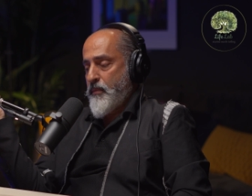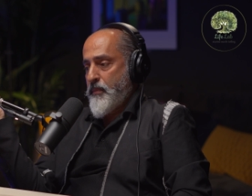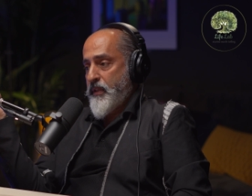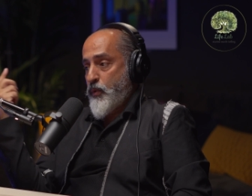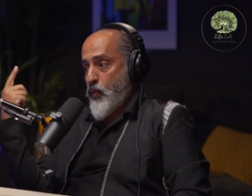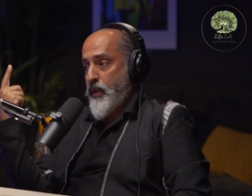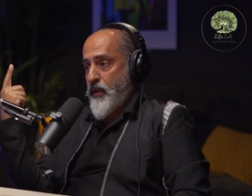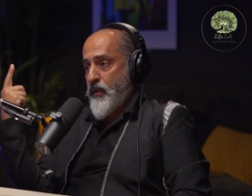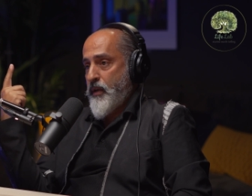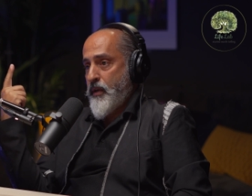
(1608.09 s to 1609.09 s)
but
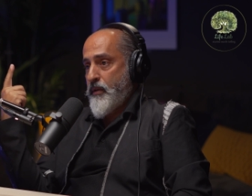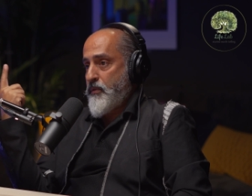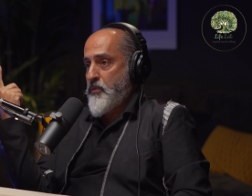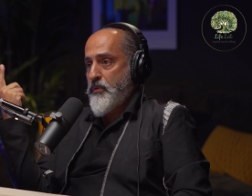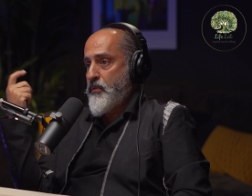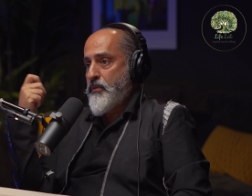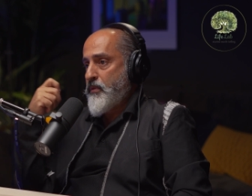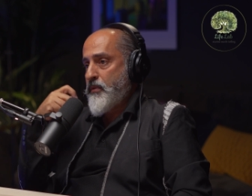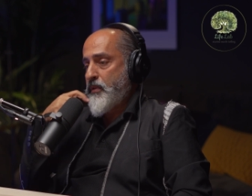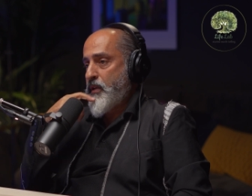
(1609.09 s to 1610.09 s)
one uh, no
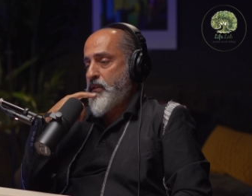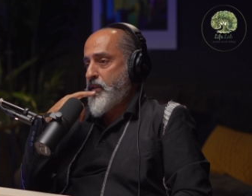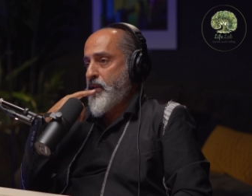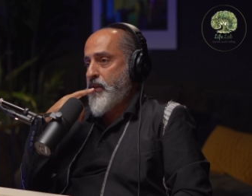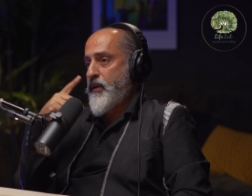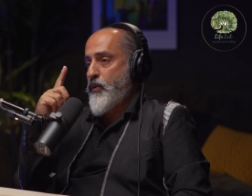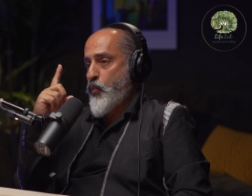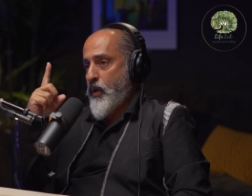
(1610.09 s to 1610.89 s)
there is nothing